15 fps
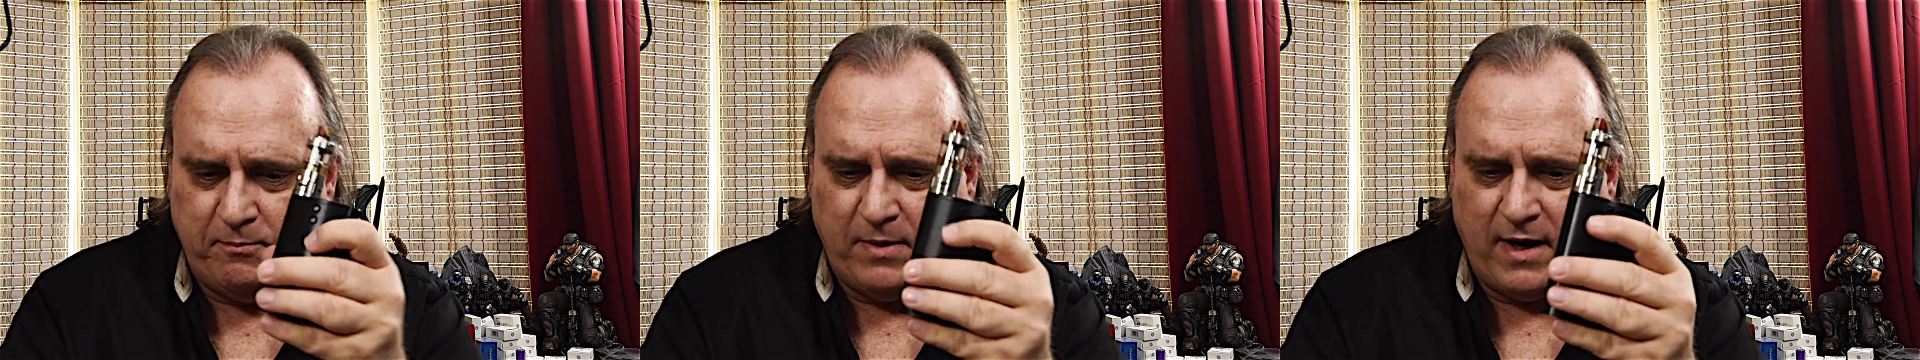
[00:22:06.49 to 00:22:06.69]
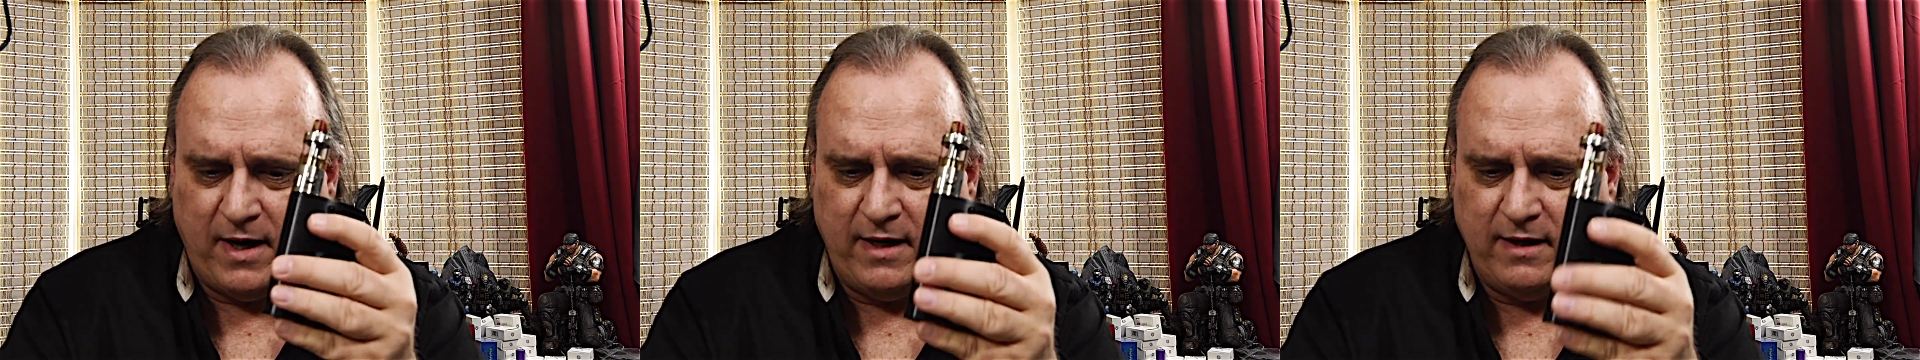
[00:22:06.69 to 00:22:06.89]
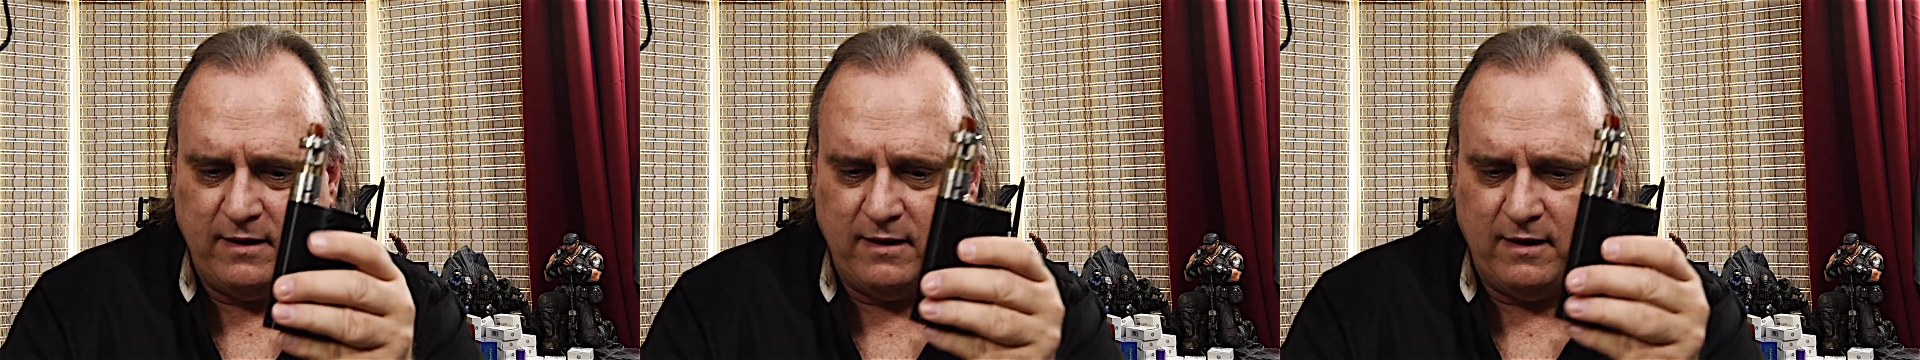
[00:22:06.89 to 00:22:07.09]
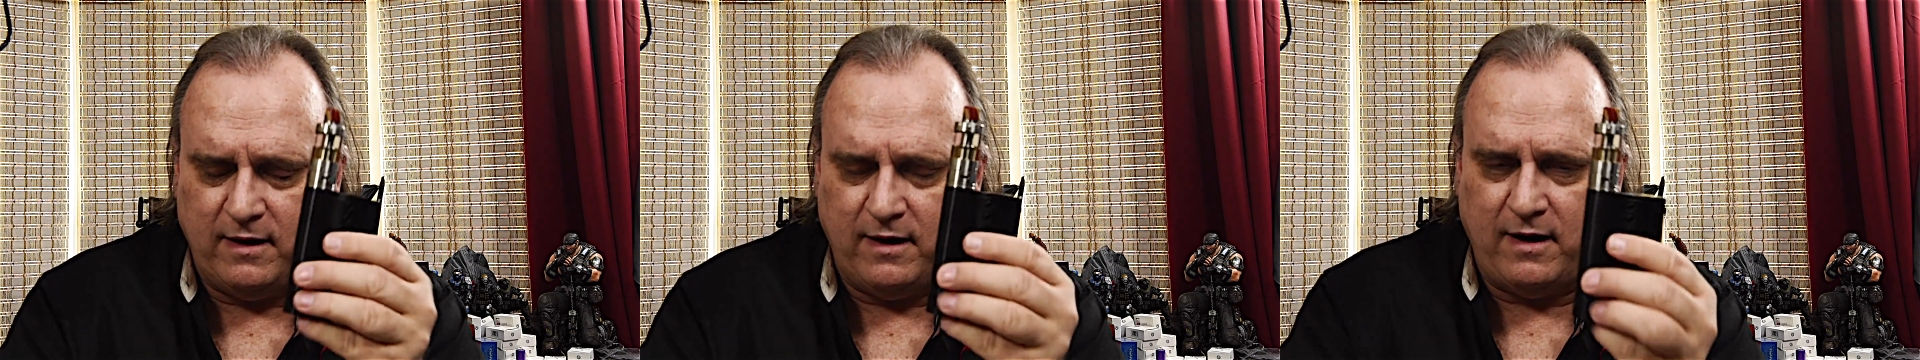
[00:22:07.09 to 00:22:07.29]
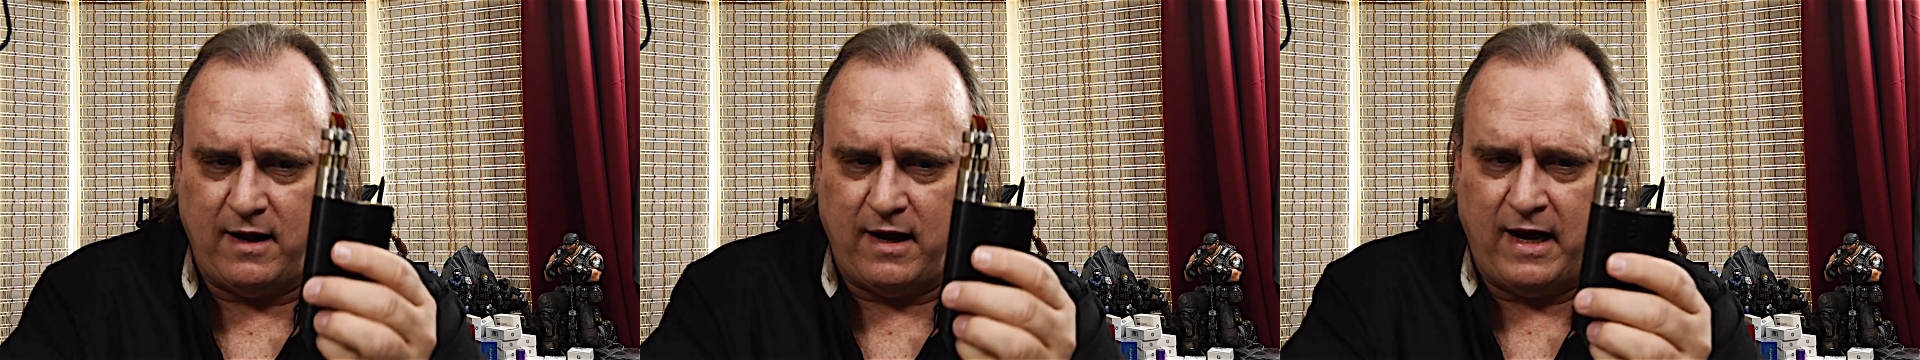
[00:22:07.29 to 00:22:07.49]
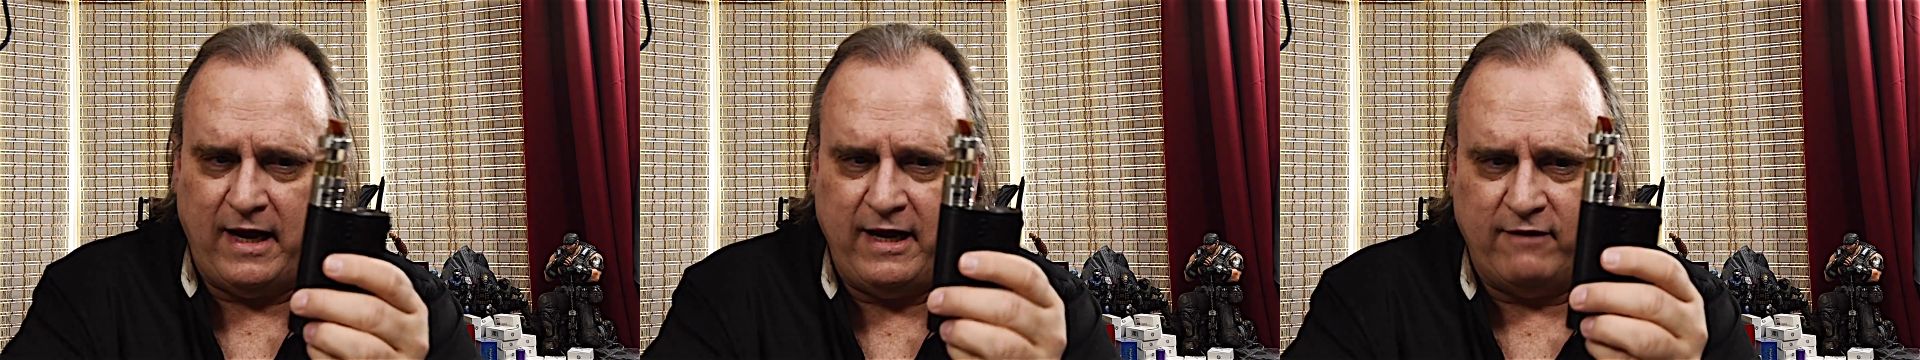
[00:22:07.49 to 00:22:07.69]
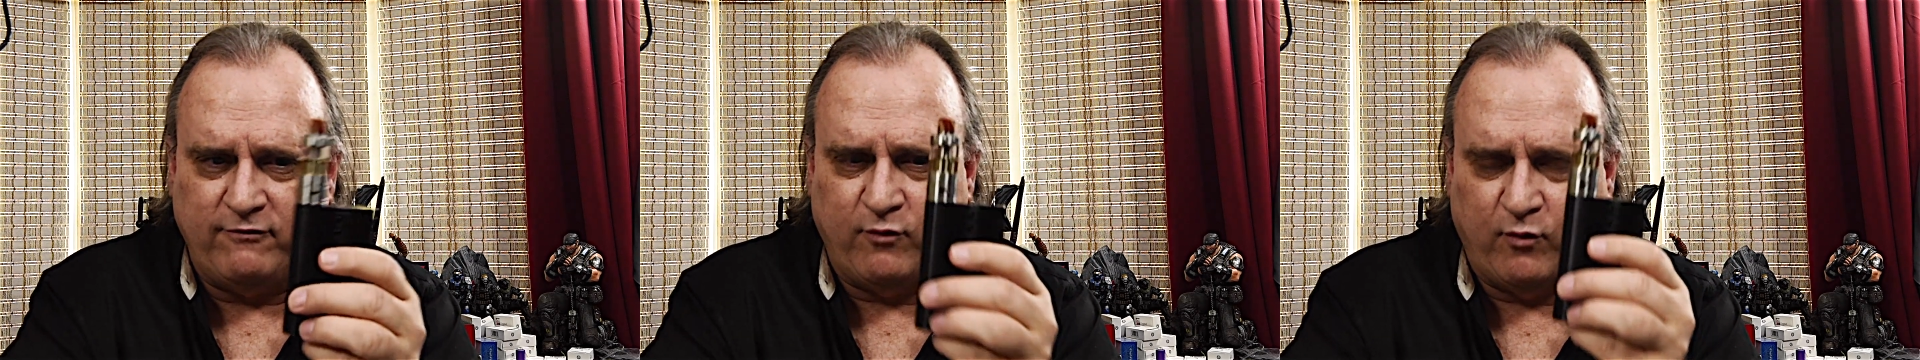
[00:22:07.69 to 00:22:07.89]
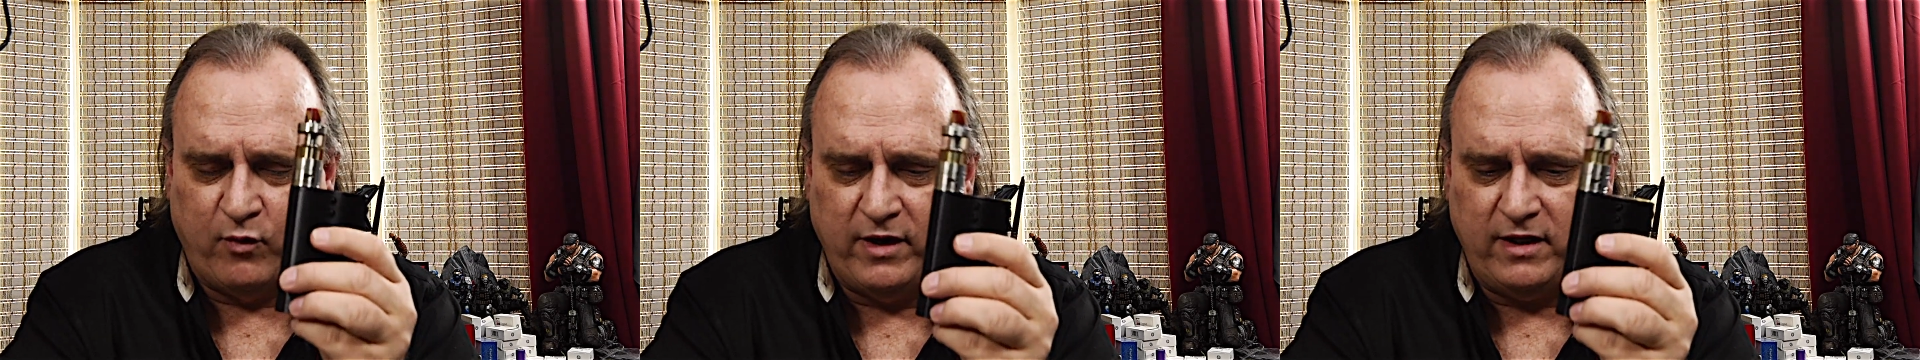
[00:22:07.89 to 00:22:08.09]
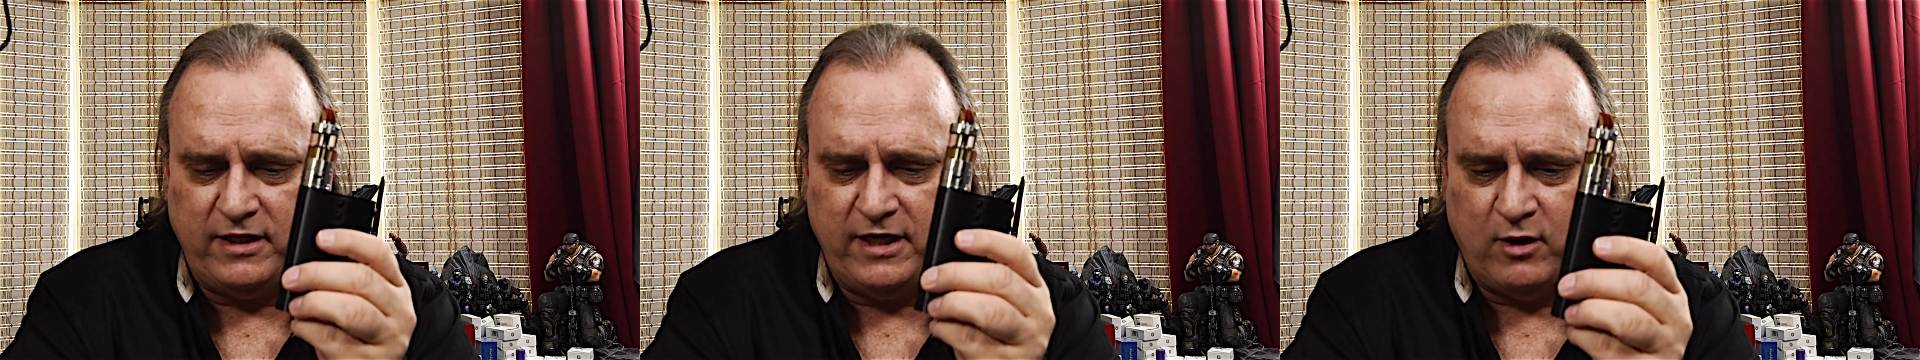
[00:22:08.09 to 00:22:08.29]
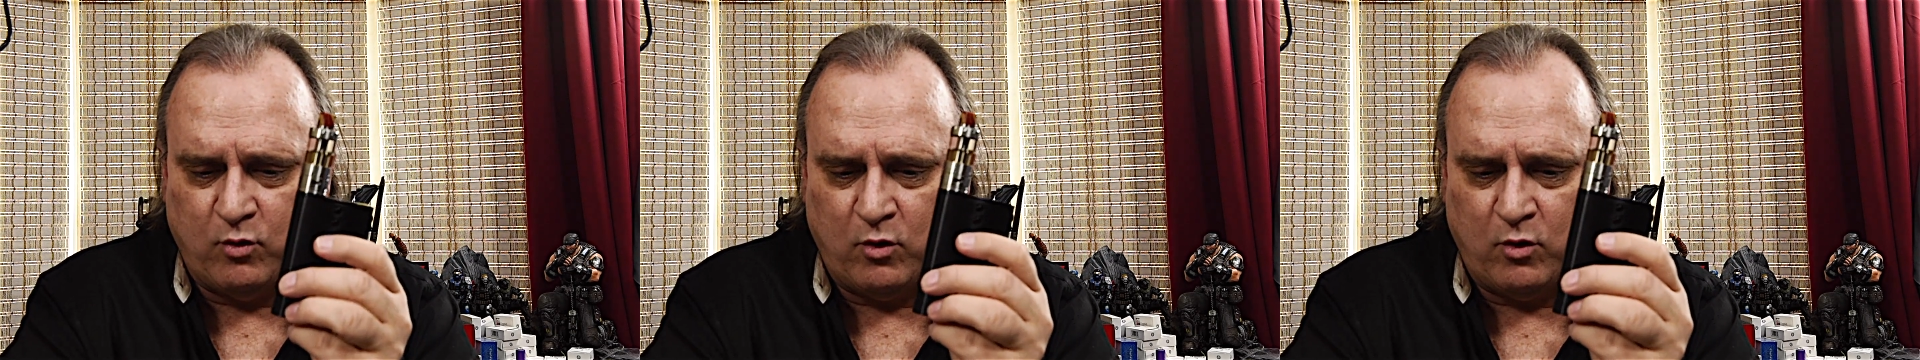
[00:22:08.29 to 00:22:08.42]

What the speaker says: but I have really